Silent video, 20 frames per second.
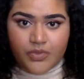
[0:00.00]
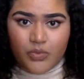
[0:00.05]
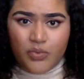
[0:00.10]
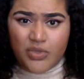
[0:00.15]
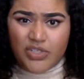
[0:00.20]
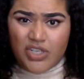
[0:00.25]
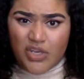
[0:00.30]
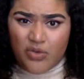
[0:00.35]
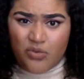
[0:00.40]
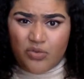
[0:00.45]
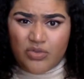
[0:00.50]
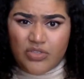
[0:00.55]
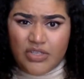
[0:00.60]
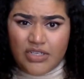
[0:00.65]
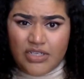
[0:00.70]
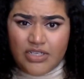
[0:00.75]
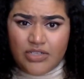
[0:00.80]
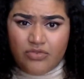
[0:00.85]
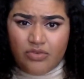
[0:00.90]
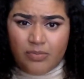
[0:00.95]
which I also
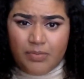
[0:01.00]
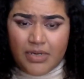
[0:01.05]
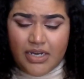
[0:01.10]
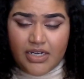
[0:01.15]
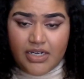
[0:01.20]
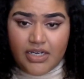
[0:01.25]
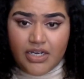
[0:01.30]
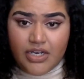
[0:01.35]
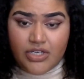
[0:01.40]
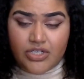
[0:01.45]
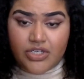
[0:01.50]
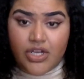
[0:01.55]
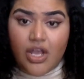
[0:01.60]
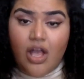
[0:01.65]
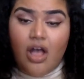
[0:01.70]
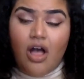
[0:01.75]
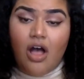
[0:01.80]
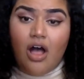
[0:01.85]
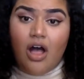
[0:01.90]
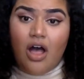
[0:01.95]
need to replenish.
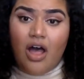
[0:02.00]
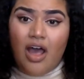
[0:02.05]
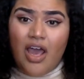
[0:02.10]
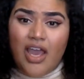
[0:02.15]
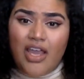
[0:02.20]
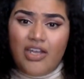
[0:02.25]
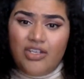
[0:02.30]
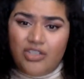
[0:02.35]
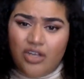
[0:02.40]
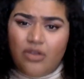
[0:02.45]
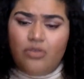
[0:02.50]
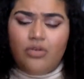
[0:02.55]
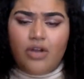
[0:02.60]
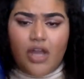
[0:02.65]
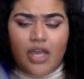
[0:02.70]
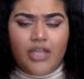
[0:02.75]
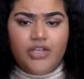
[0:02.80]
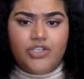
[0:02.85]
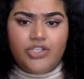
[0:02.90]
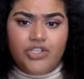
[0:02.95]
I don't
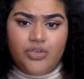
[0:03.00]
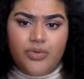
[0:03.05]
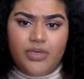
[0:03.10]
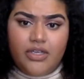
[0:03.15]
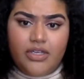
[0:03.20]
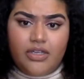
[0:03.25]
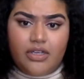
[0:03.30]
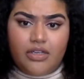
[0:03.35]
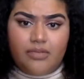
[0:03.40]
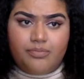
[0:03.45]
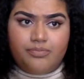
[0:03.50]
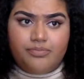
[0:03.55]
like chewing gum.